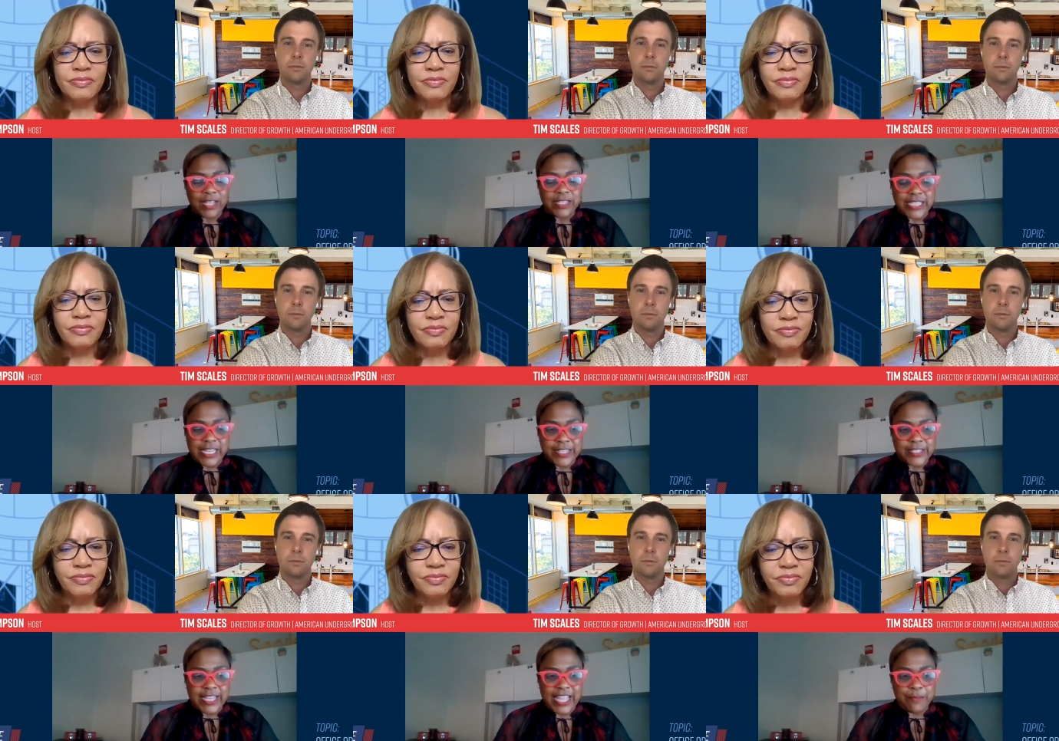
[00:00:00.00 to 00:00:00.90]
Speaker 1: tenants,
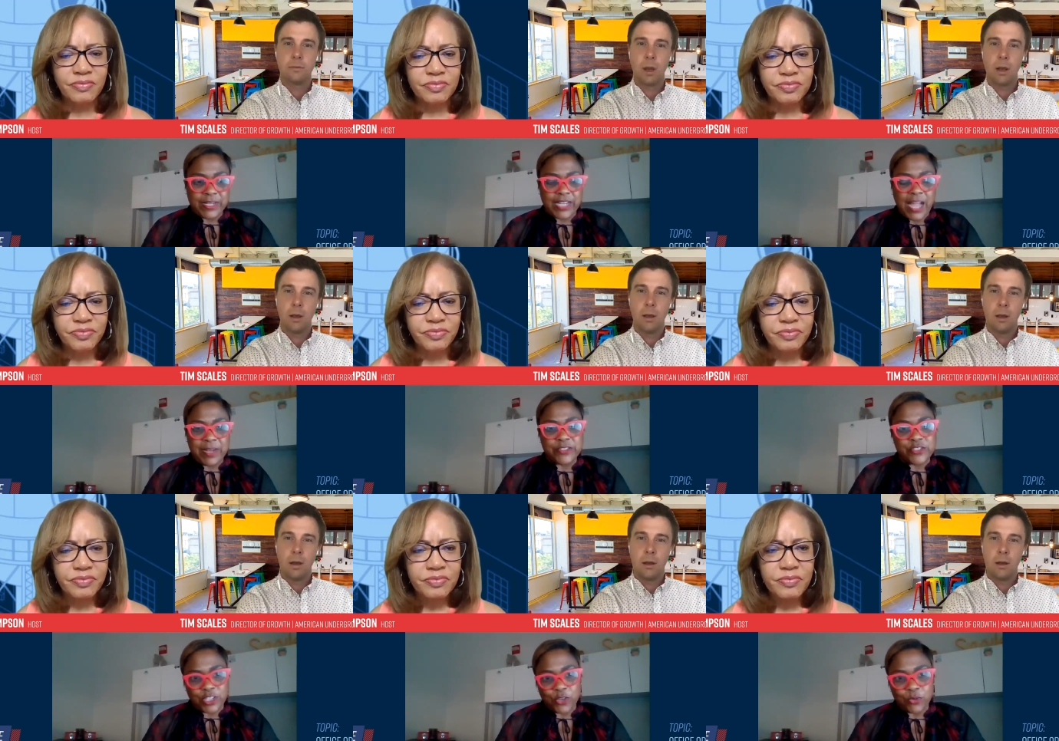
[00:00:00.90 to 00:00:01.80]
they have been coming in
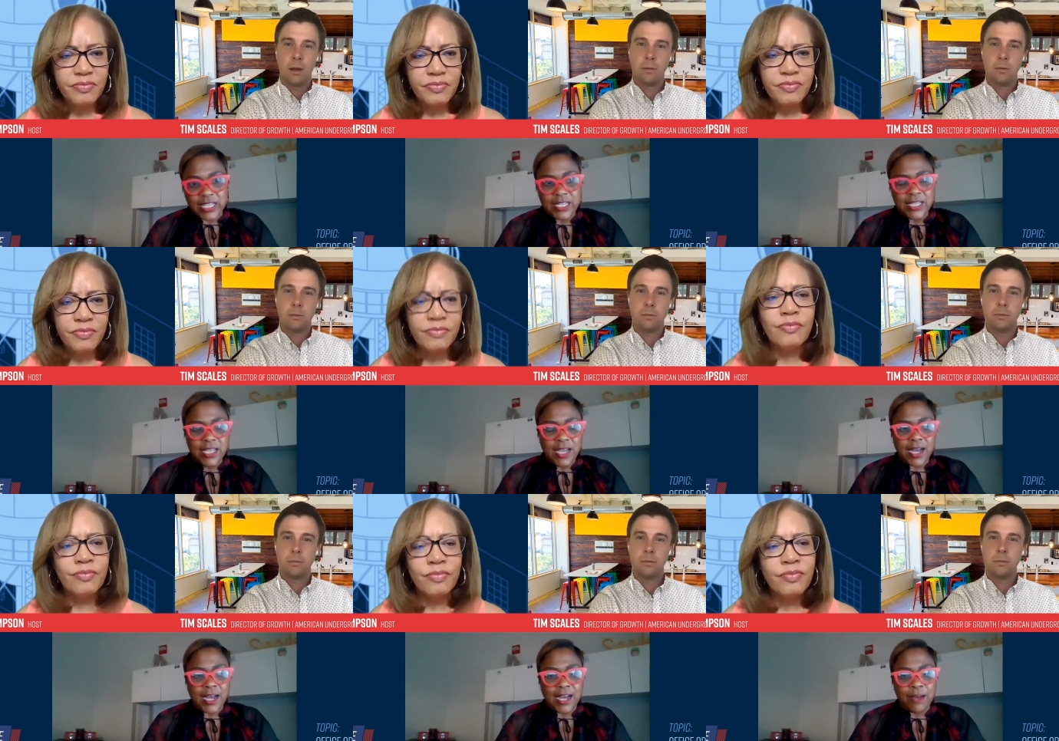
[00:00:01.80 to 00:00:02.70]
slowly.
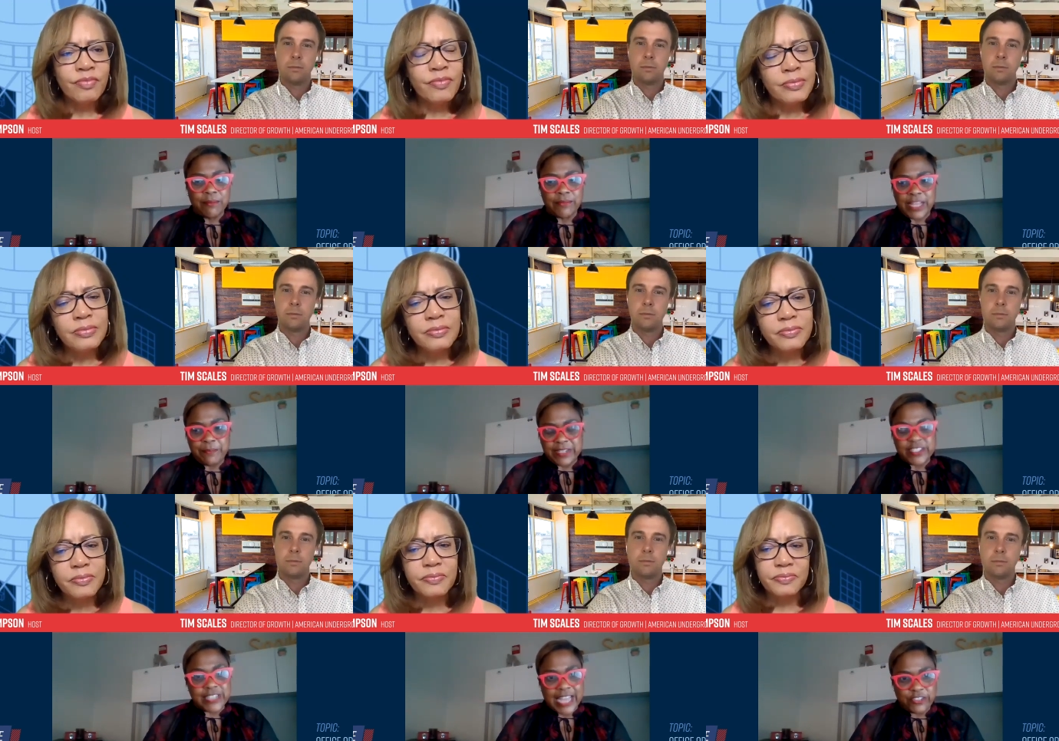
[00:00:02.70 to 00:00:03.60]
Um, they've been
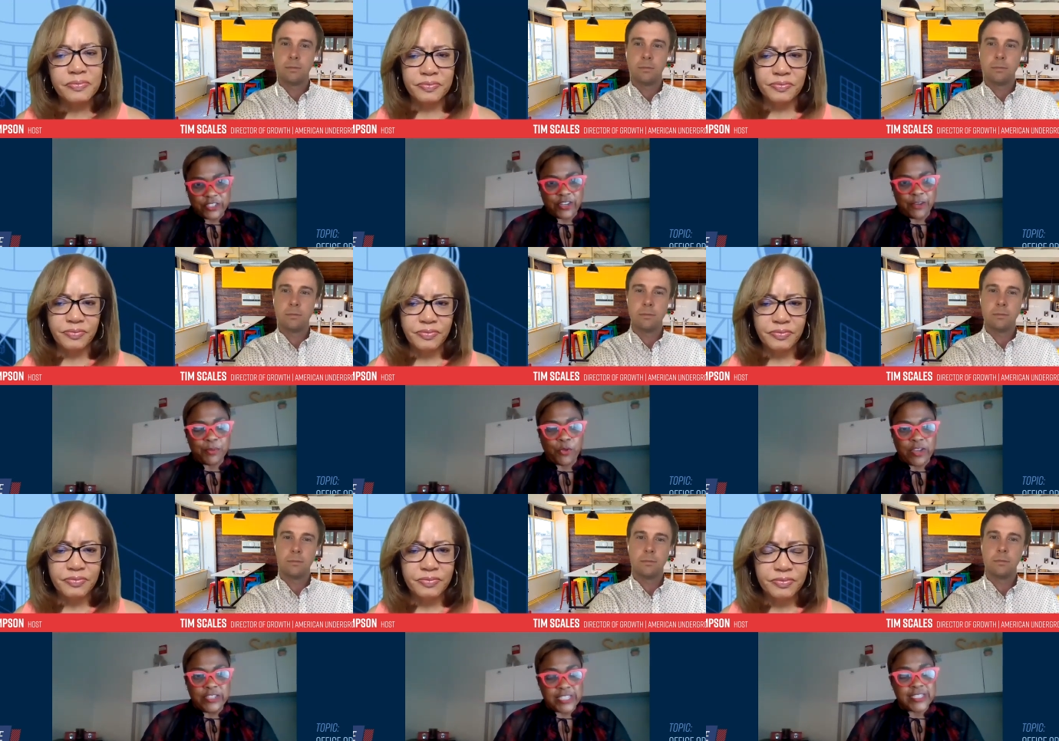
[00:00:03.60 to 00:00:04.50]
staging their
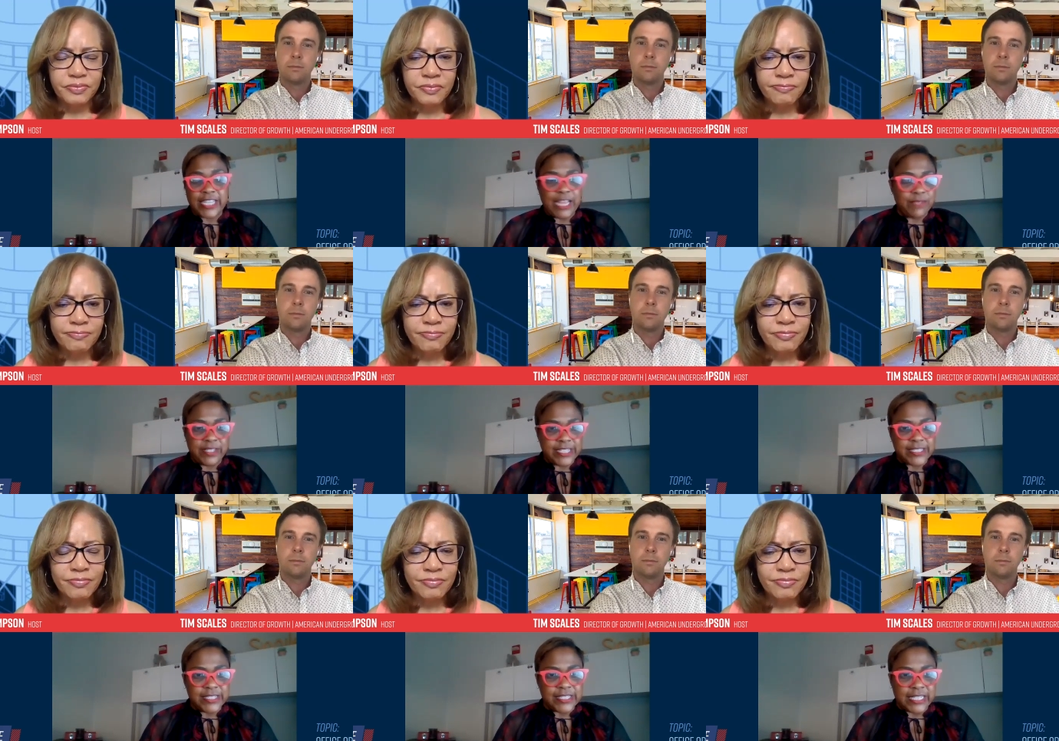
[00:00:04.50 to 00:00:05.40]
employees just to keep the
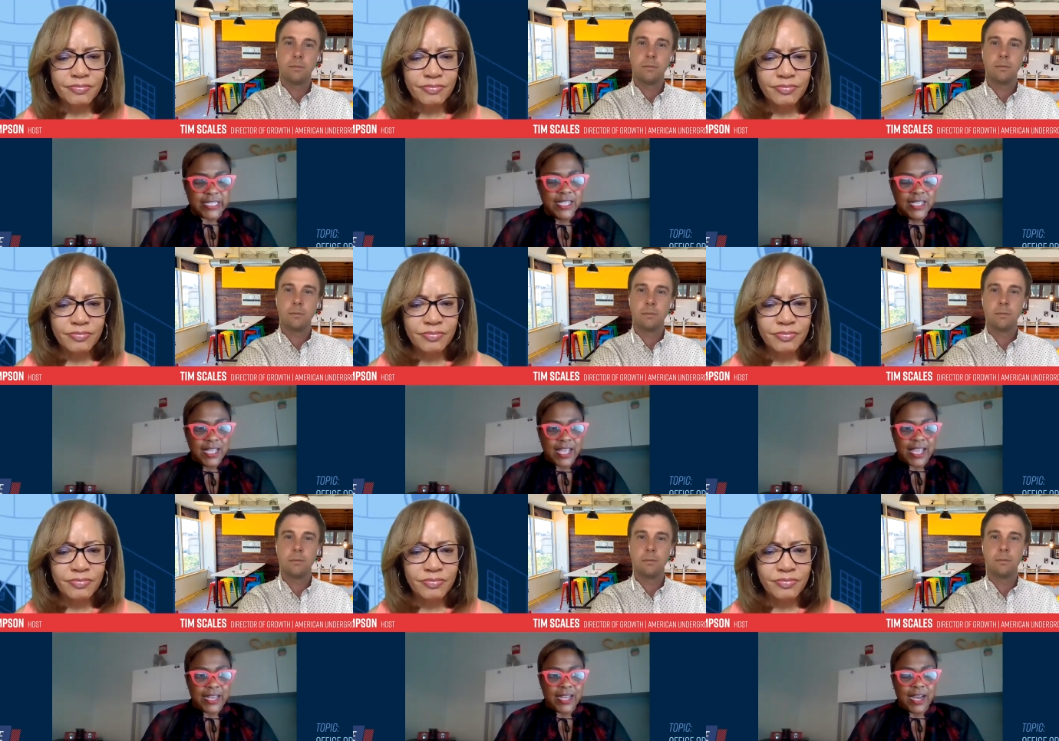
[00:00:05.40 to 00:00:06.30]
distancing.
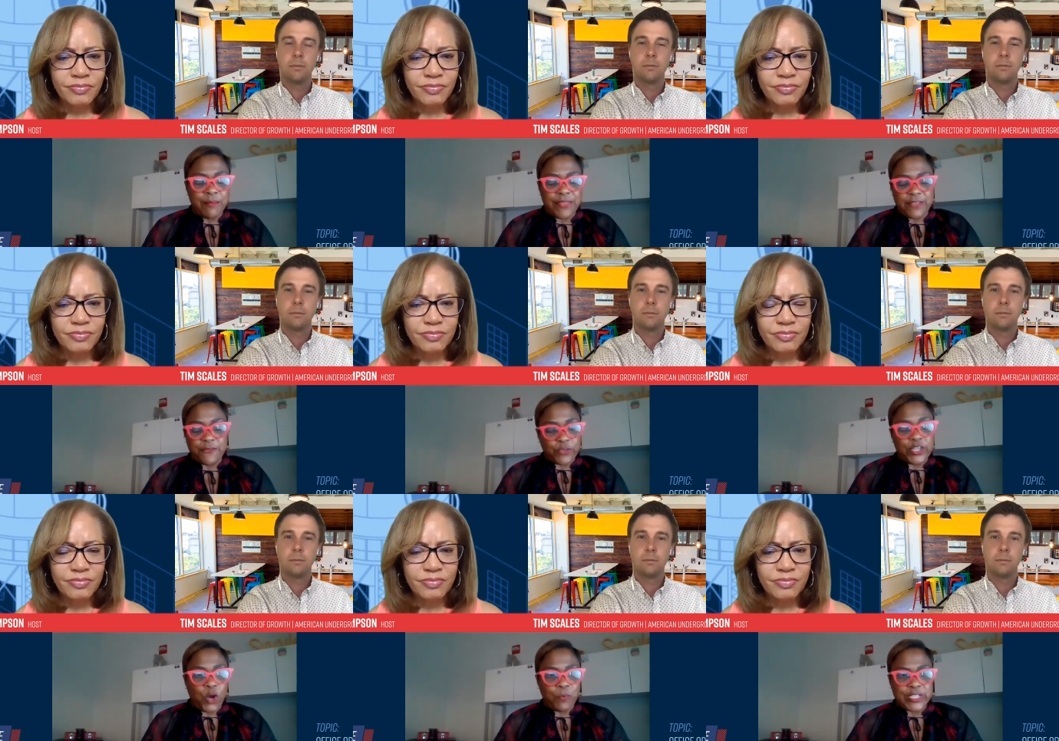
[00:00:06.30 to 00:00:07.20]
And um, the free
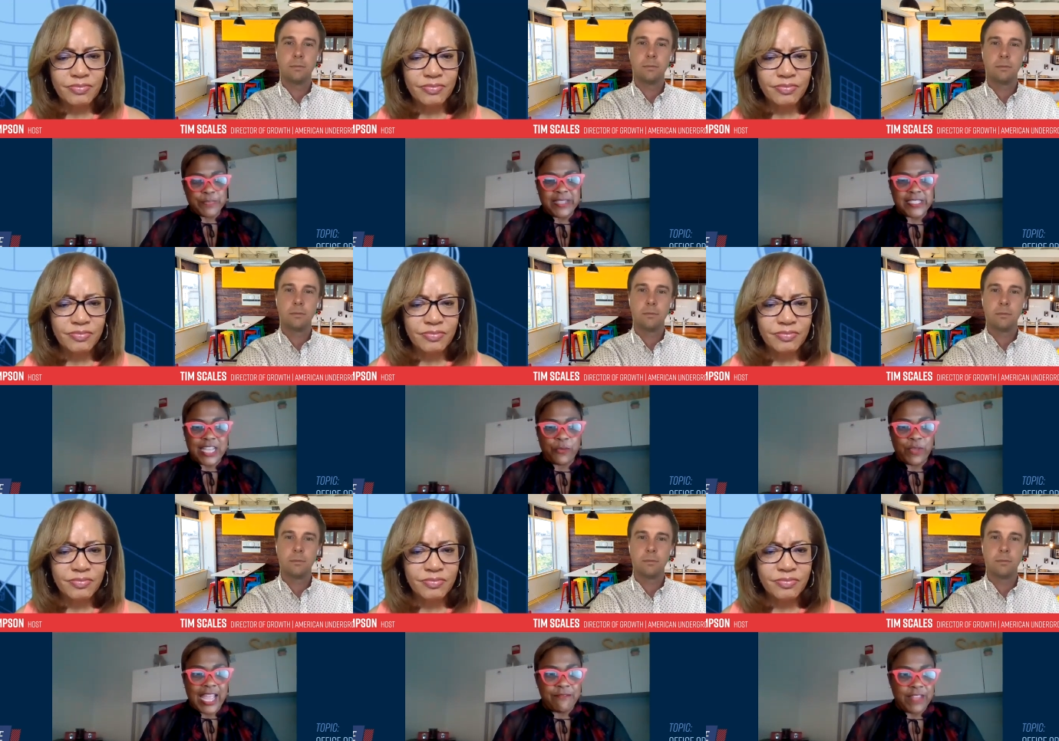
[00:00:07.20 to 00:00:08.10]
open spaces that we
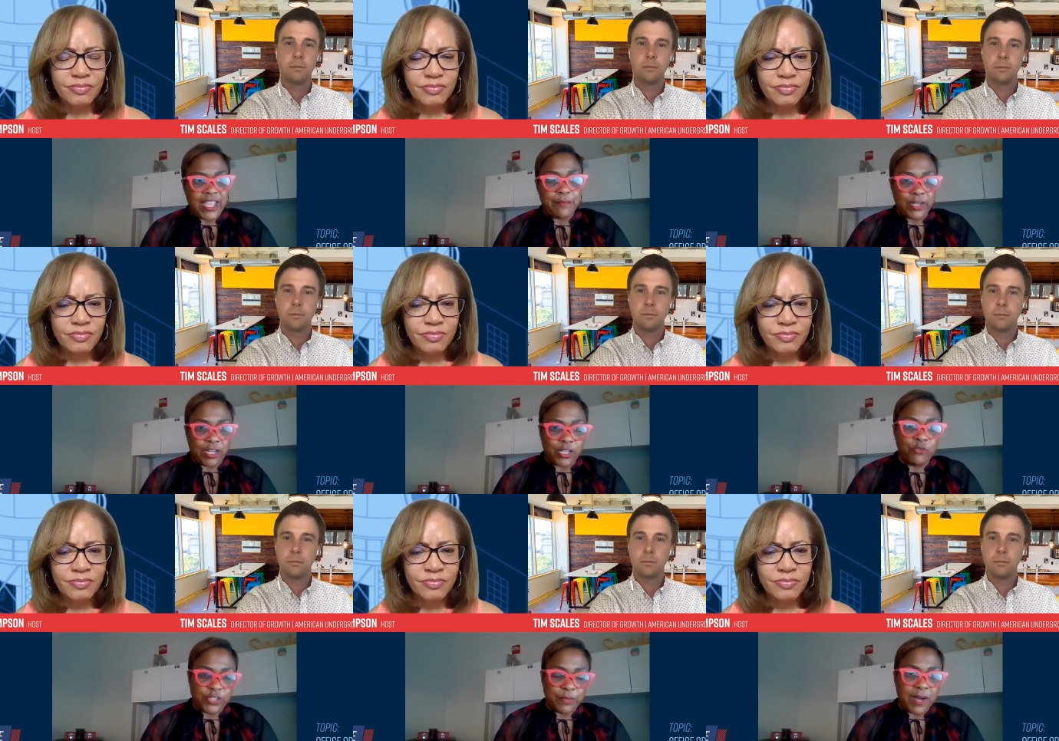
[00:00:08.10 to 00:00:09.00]
have, they have been closed
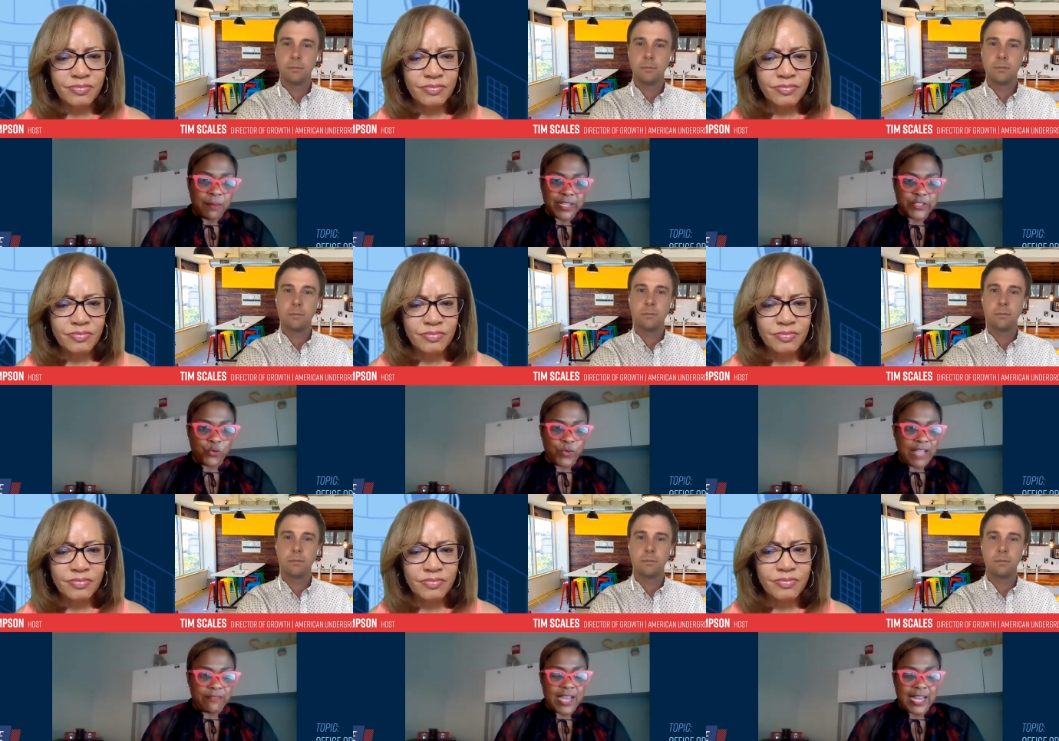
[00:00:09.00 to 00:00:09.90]
to the public. So we
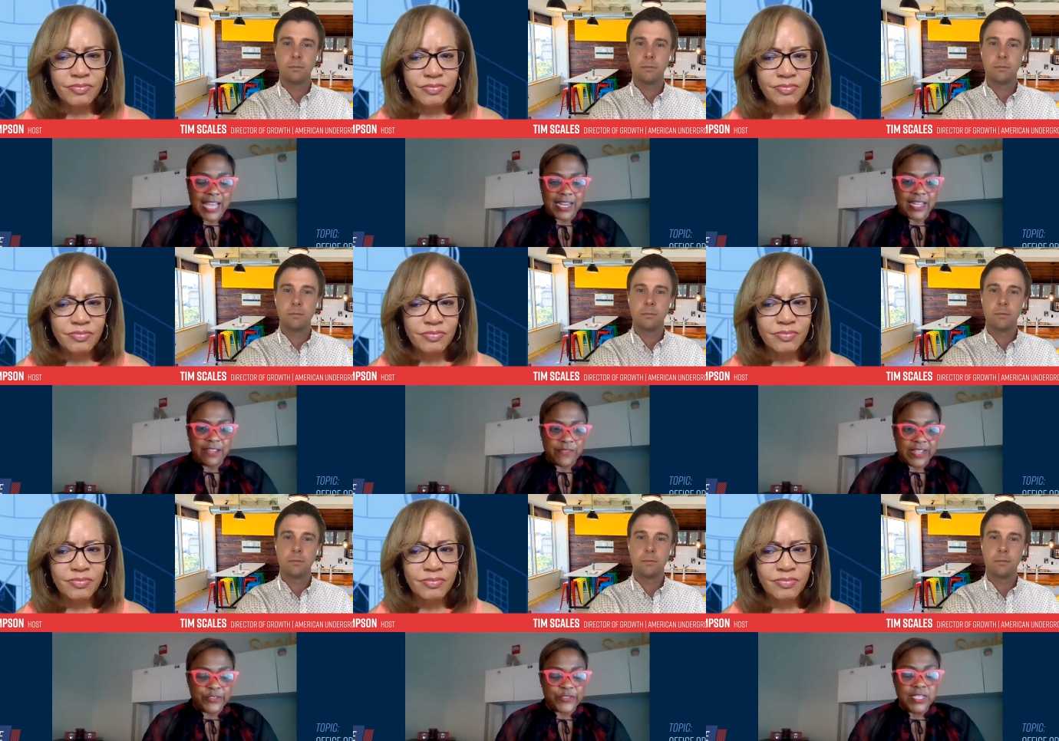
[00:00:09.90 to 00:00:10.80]
have not had any
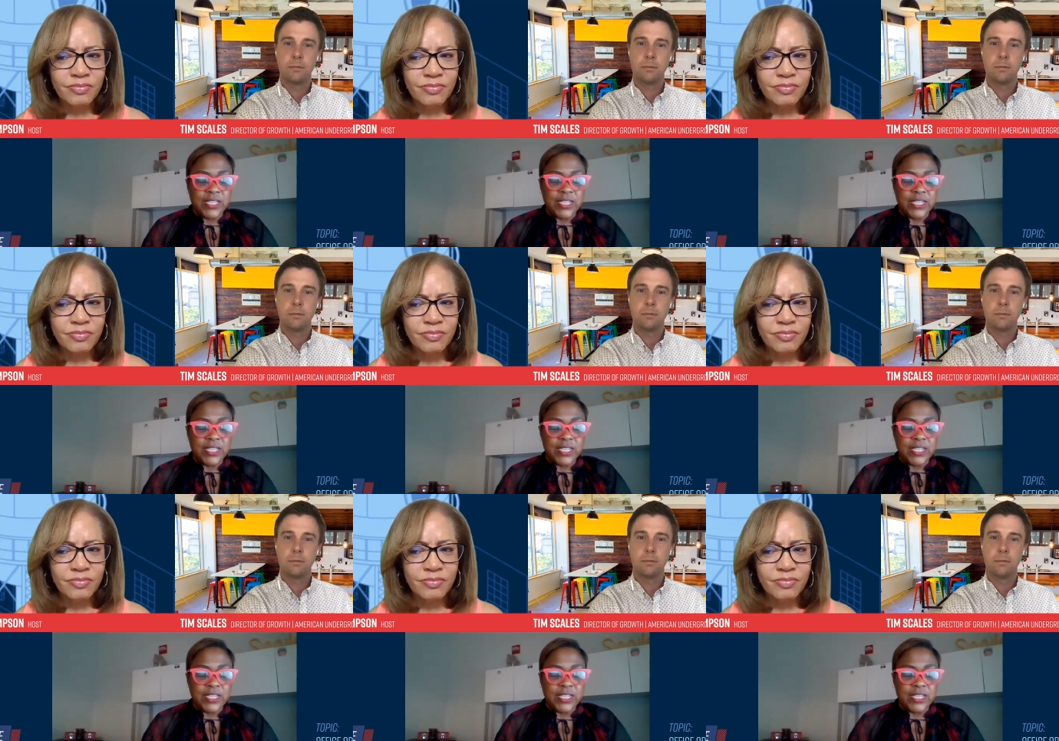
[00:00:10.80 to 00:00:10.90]
events